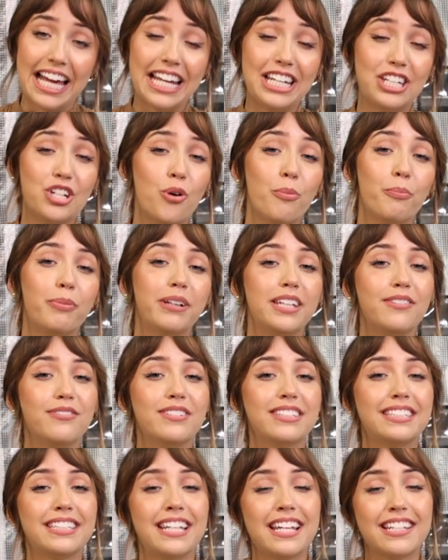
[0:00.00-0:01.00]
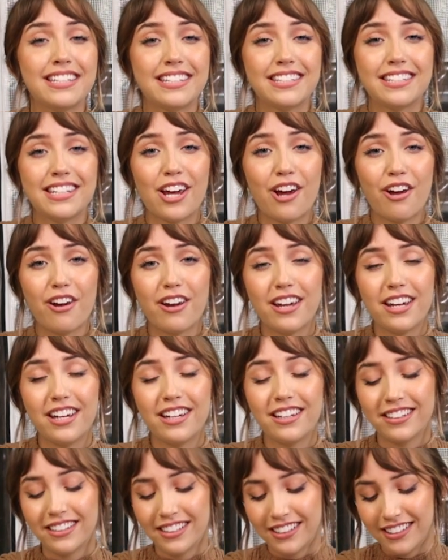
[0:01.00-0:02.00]
I don't believe it's
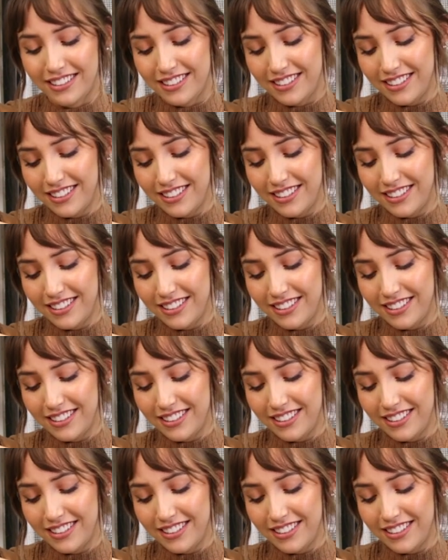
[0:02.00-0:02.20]
necessary.